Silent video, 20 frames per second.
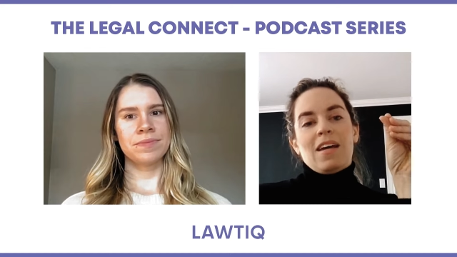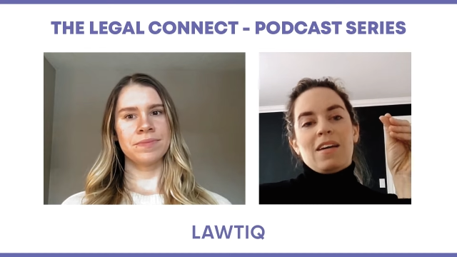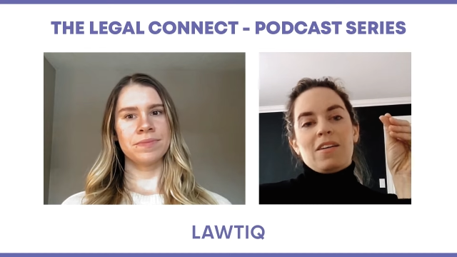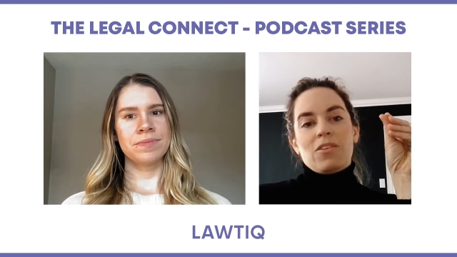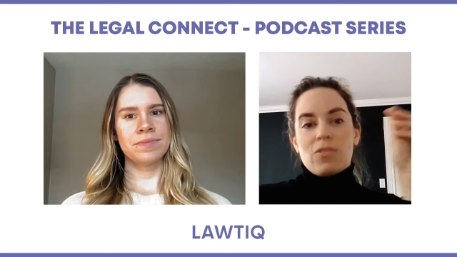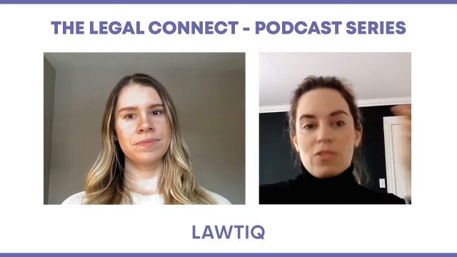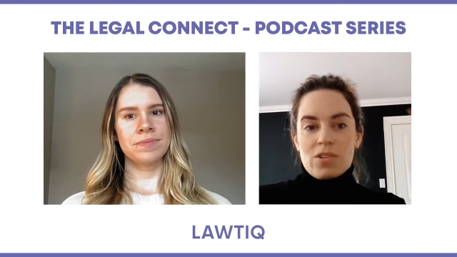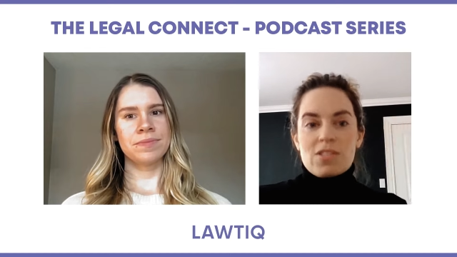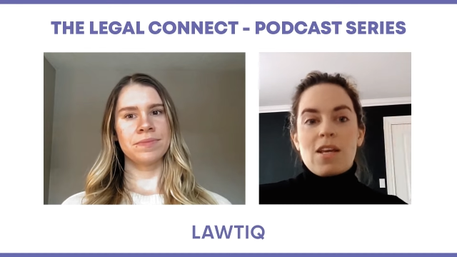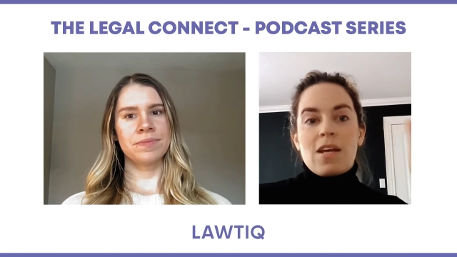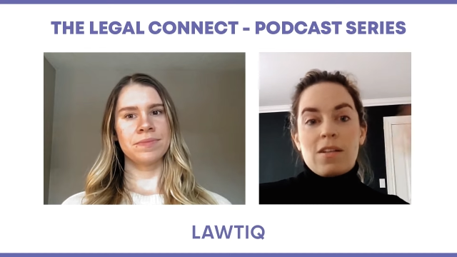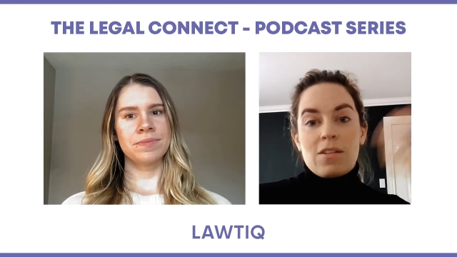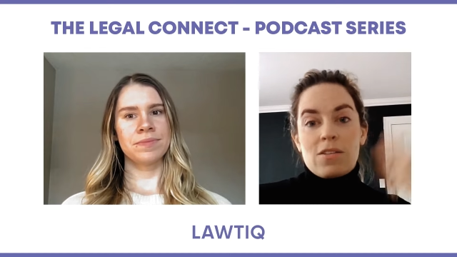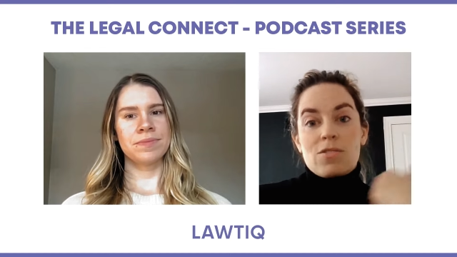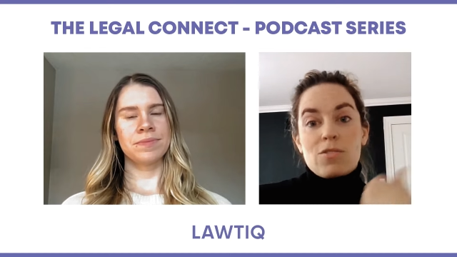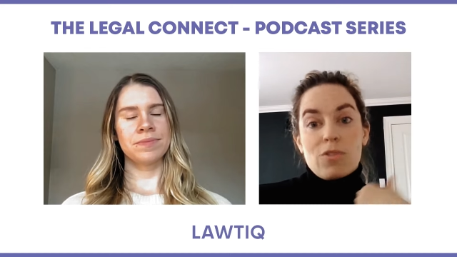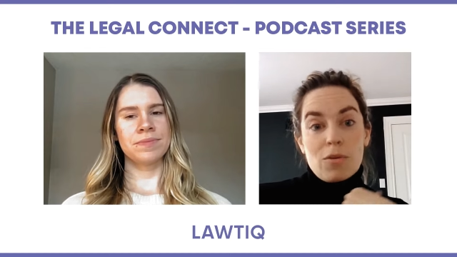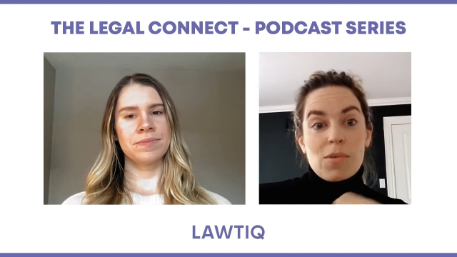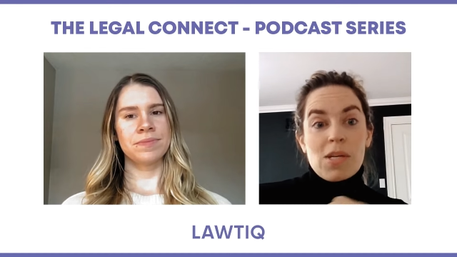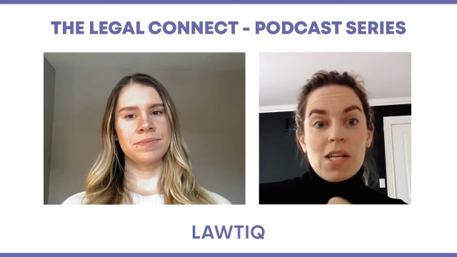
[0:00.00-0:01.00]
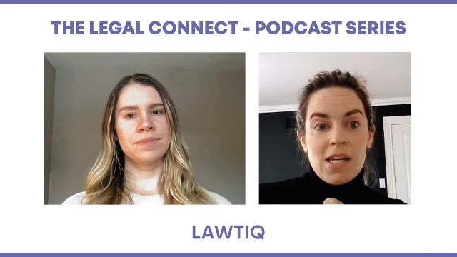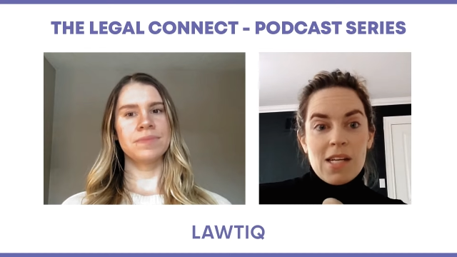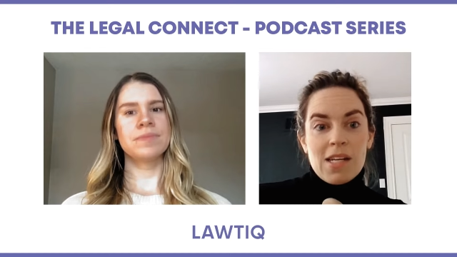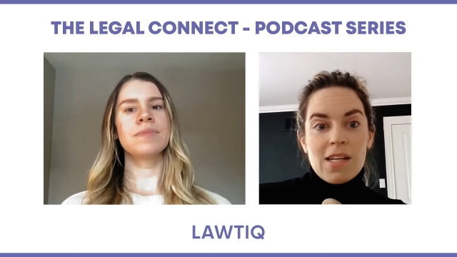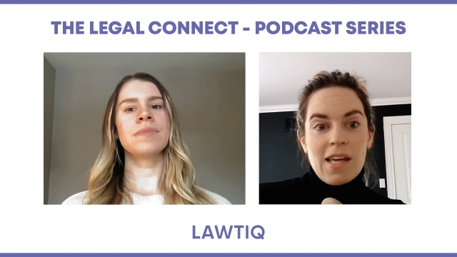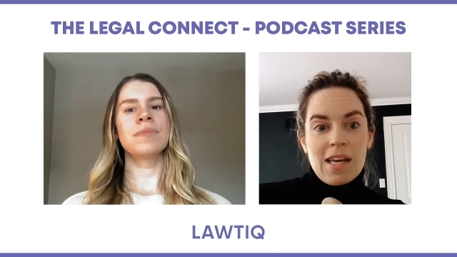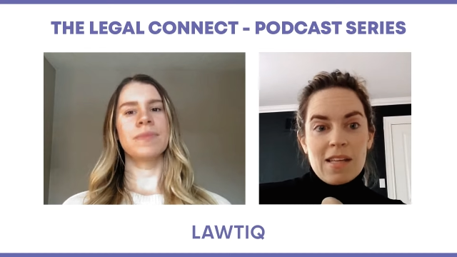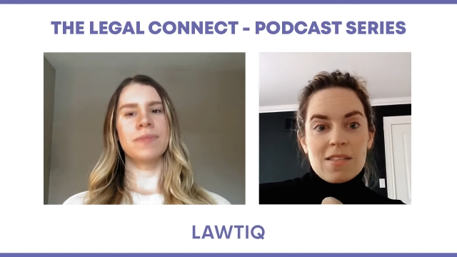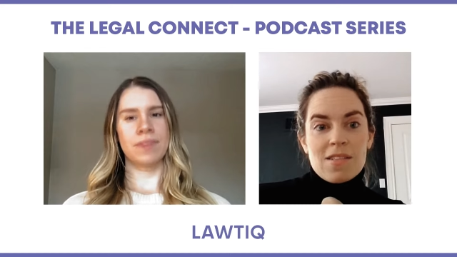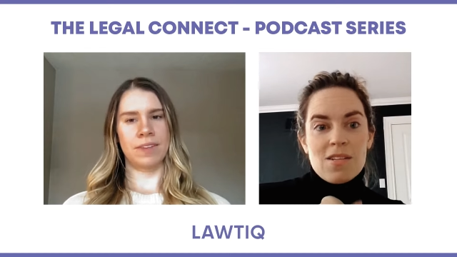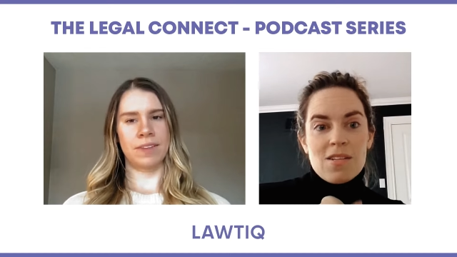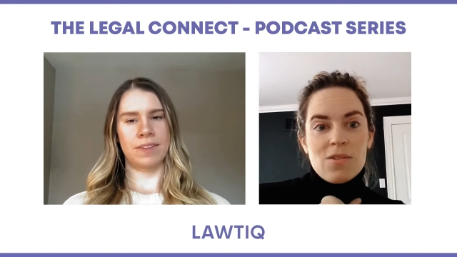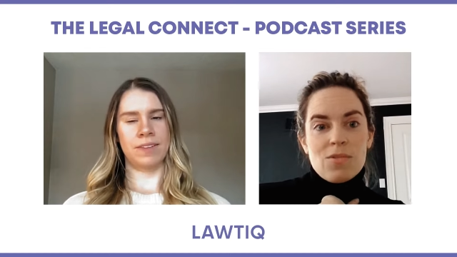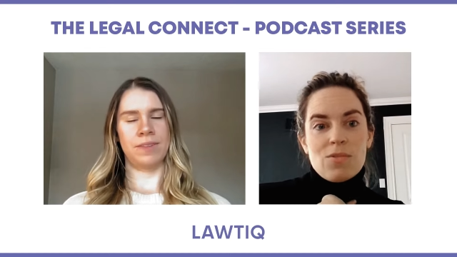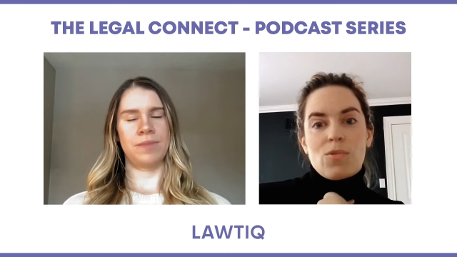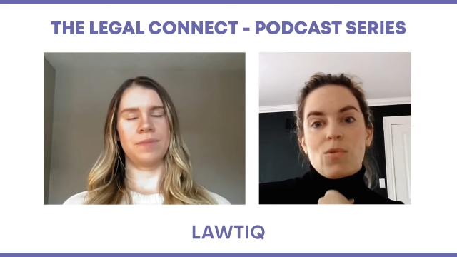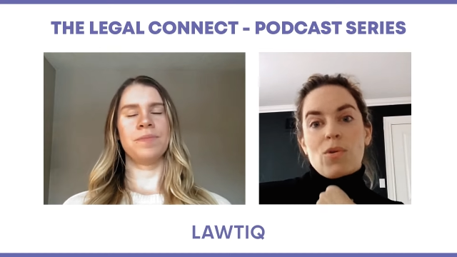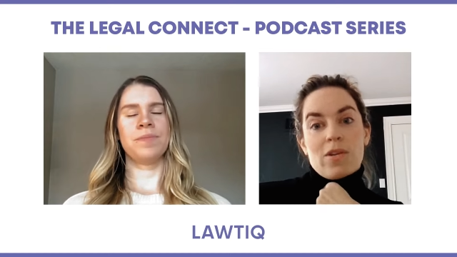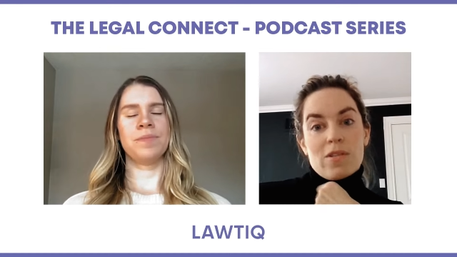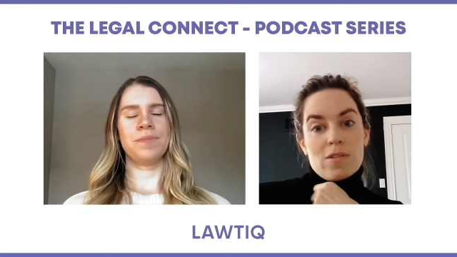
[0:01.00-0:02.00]
Speaker 1: that you're saying discriminated
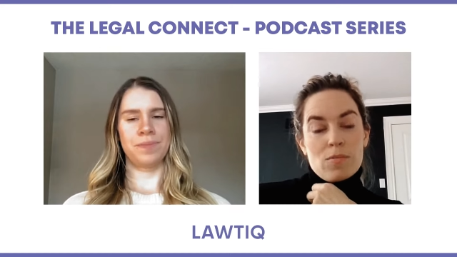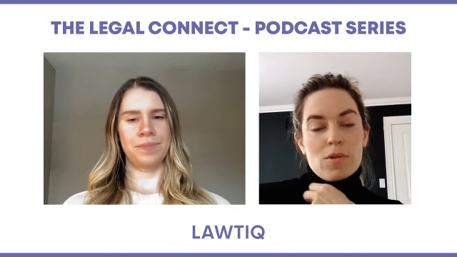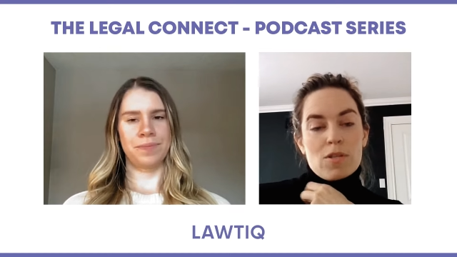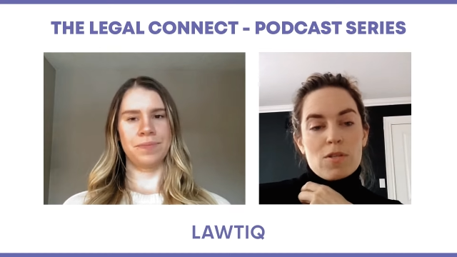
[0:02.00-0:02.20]
against you or